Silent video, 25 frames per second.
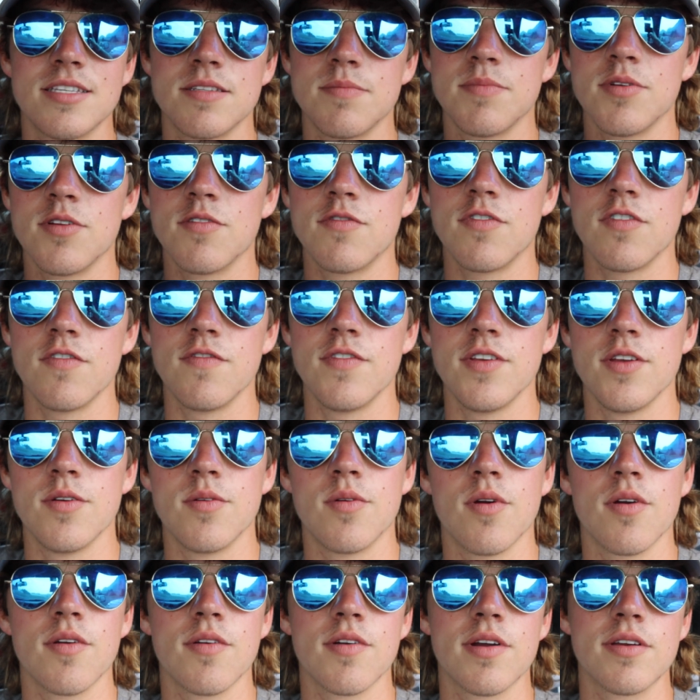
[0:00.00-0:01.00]
a beautiful view
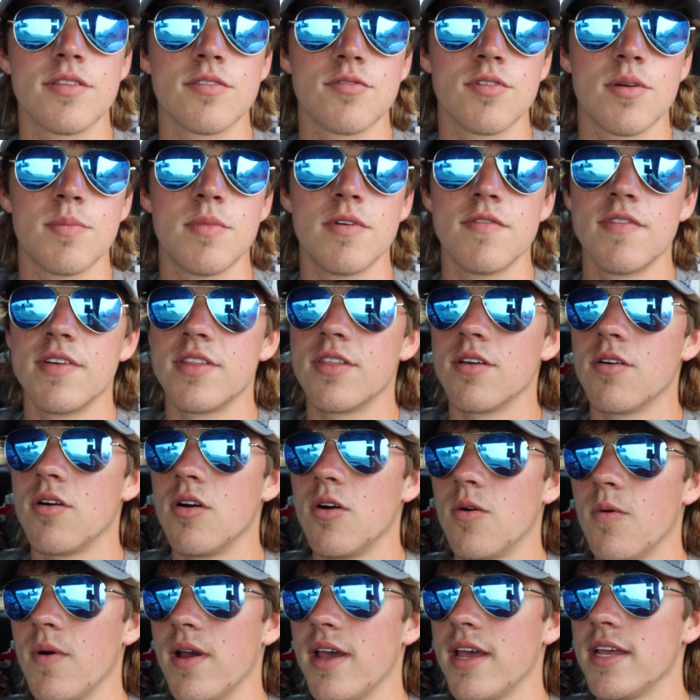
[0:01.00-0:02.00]
going around the rim of it the
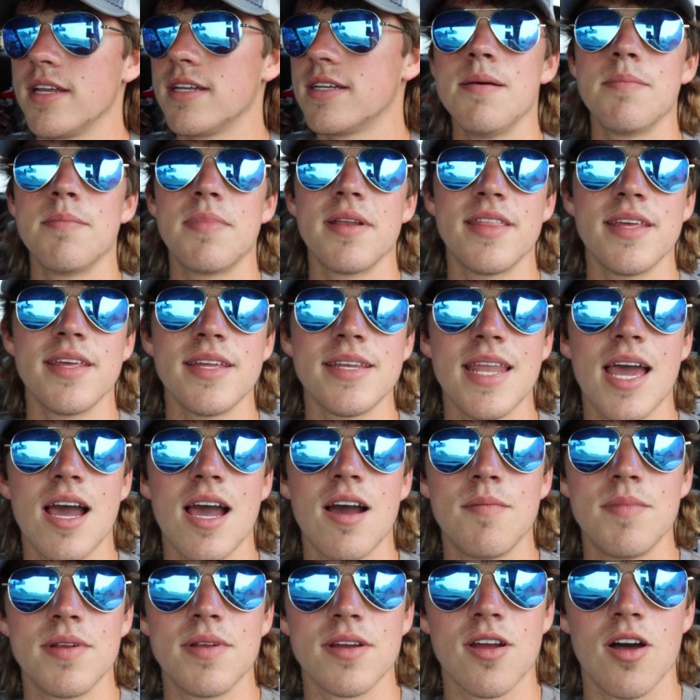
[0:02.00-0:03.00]
whole way. But I think
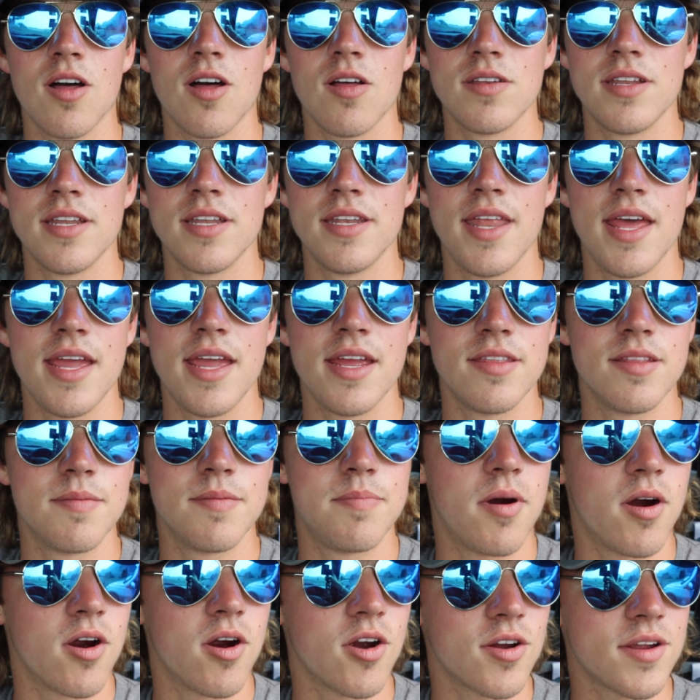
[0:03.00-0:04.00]
now I'm gonna call it a day in the
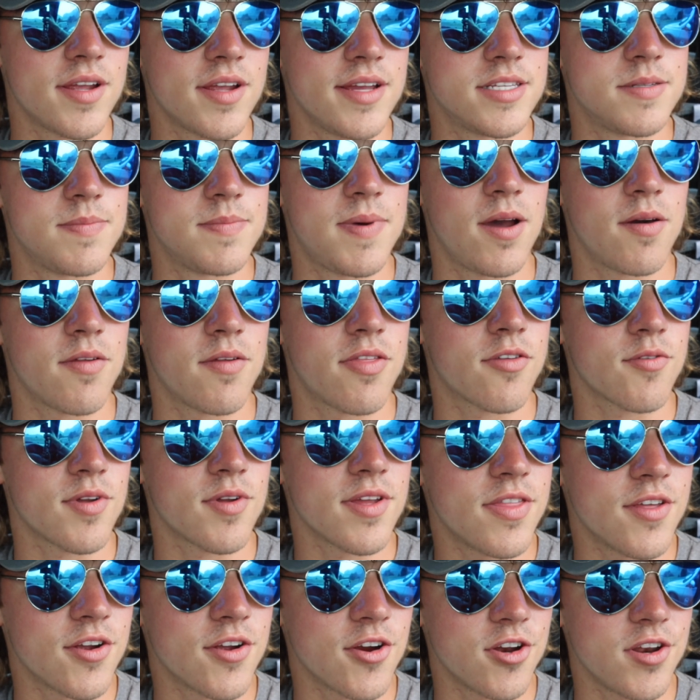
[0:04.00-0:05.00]
park. It's about
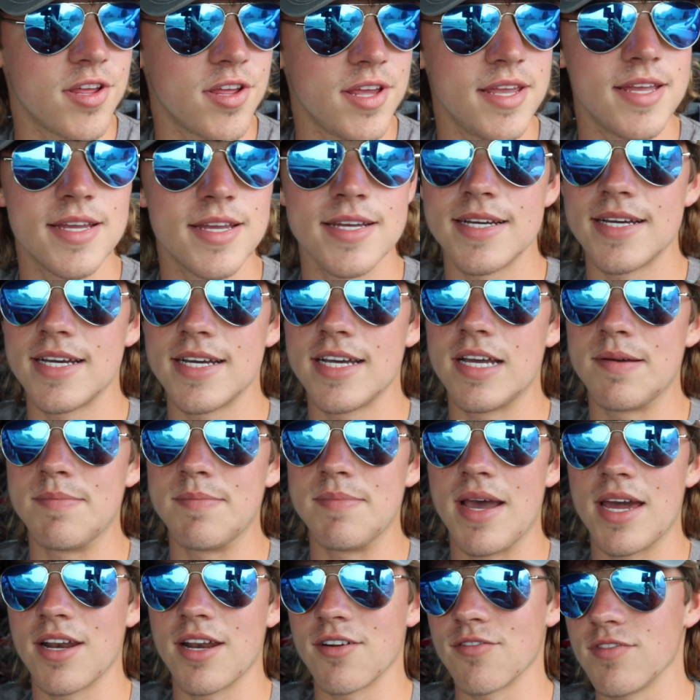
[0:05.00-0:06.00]
3:30.
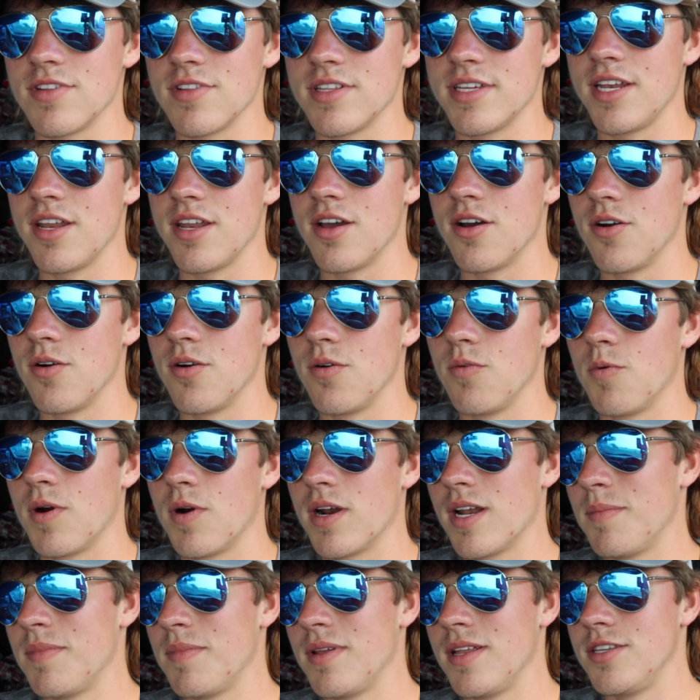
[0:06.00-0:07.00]
I don't really know
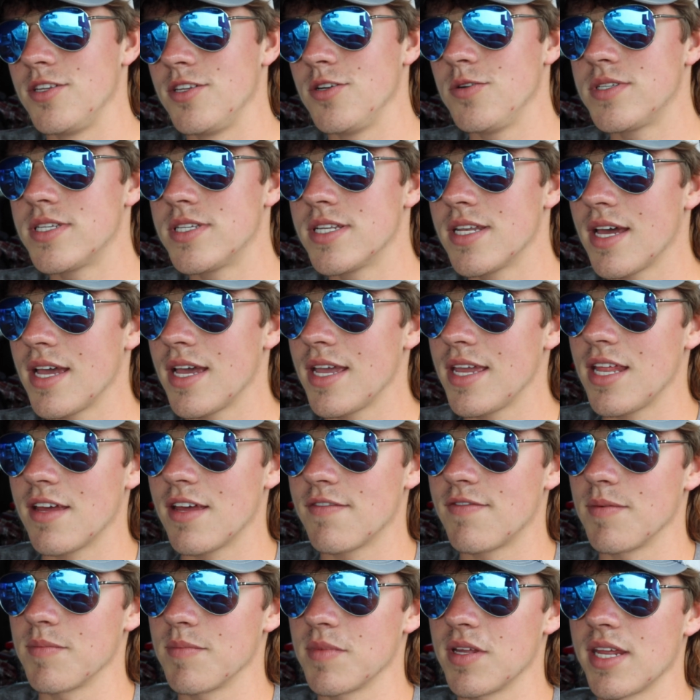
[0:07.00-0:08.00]
what I'm gonna do tonight,
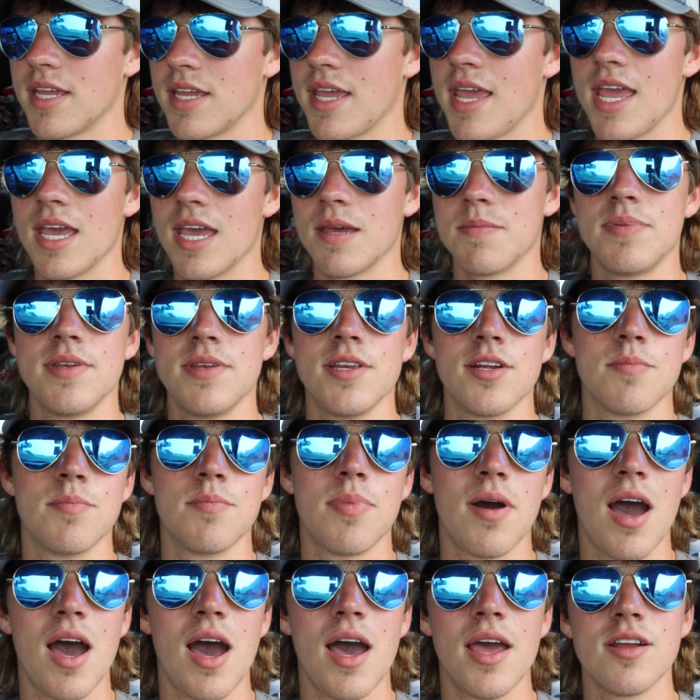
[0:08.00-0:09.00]
if I'm gonna camp
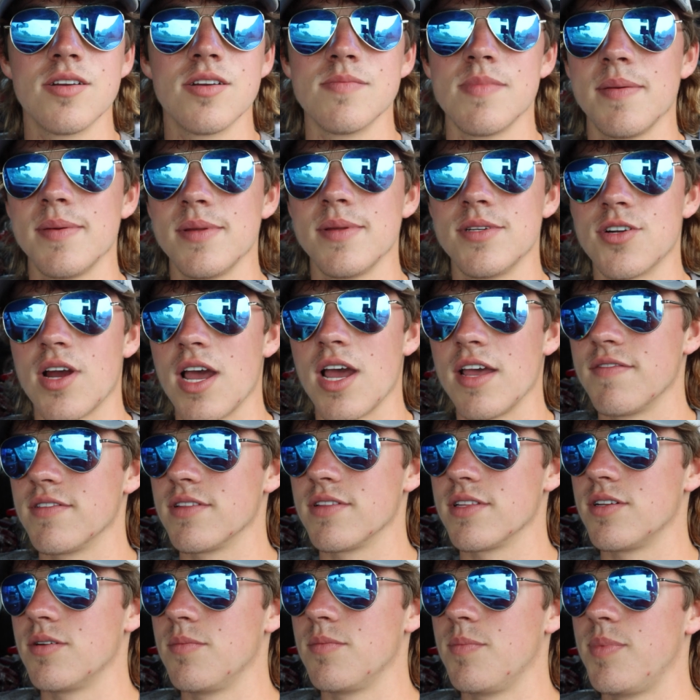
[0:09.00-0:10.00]
nearby or maybe drive a little